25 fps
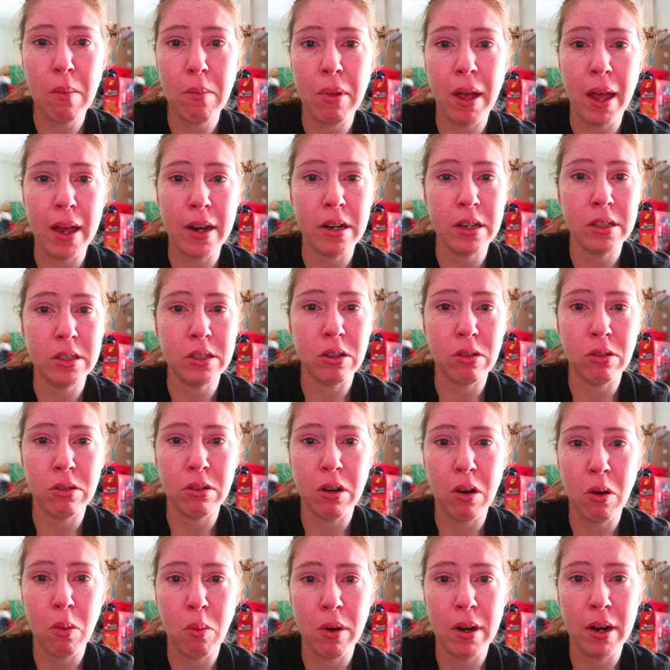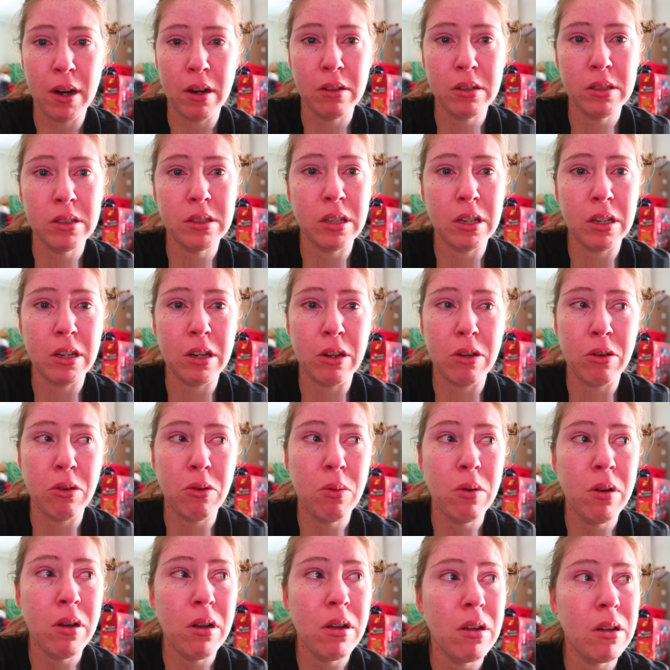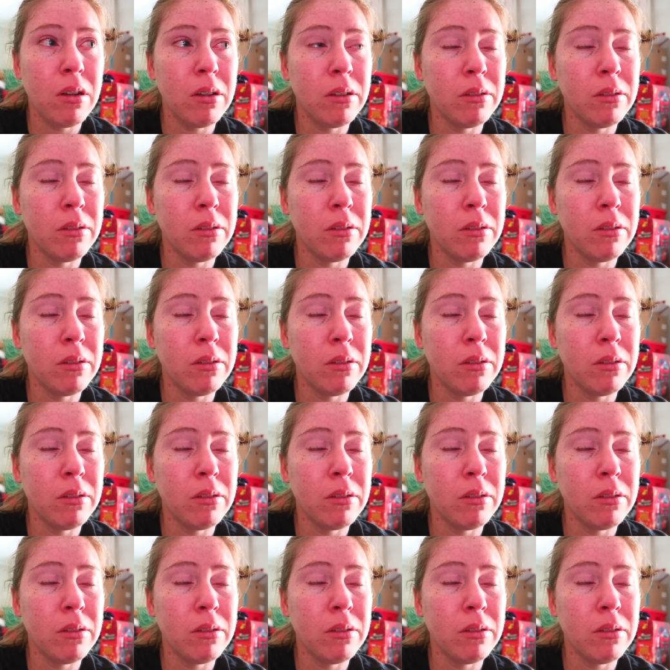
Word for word: But I just don't know what else to do.